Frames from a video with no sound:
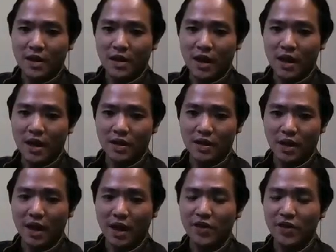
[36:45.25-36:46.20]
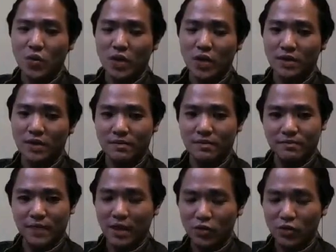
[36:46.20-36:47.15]
I actually went
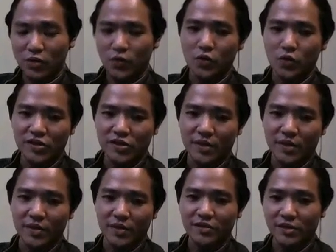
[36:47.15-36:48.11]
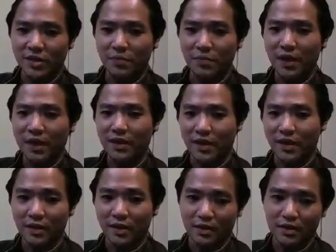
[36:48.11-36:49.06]
into Photoshop and started
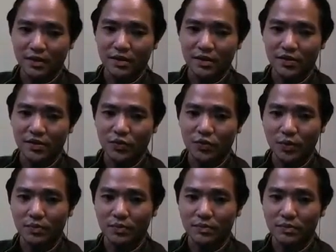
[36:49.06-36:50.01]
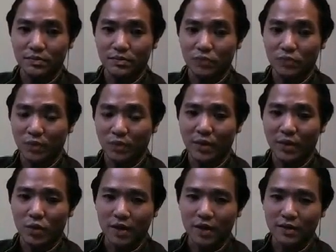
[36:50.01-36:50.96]
painting in the colors one by
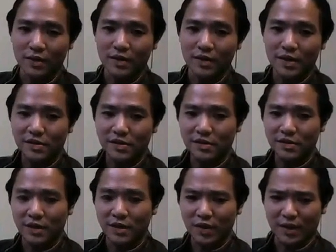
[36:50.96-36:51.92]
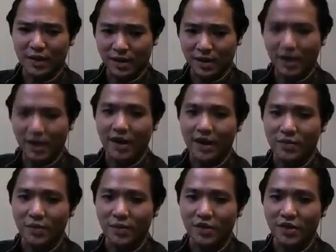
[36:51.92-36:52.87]
one, just to give it that
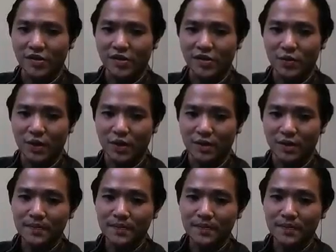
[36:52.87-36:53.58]
extra punch to it.